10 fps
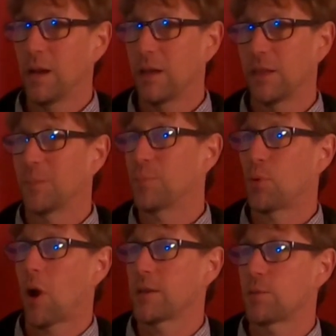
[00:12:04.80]
I think
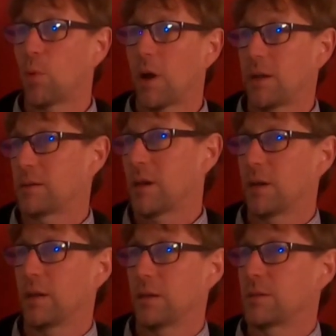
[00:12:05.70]
price-wise,
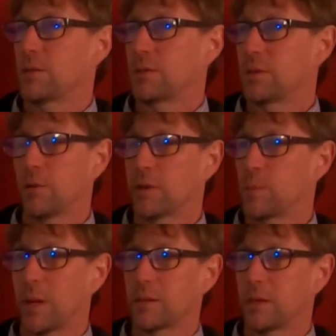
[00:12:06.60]
honey is too
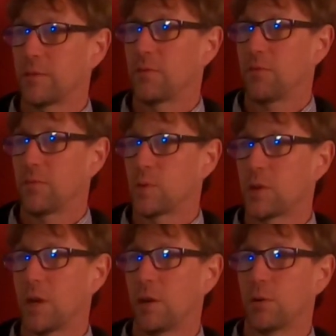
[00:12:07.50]
expensive.
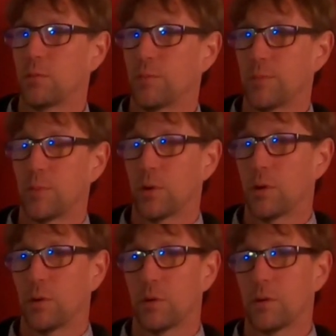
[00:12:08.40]
So
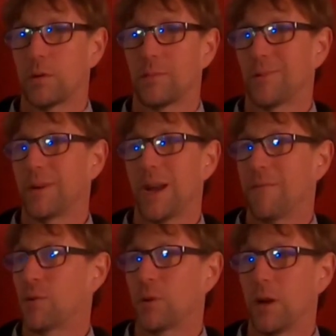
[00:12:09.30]
we're
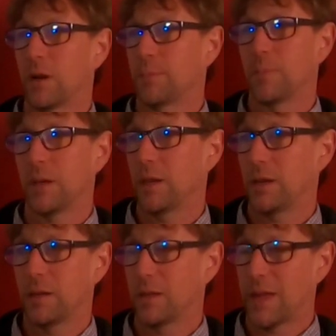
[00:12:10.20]
never going to
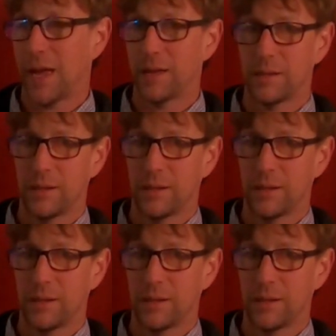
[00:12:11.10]
be that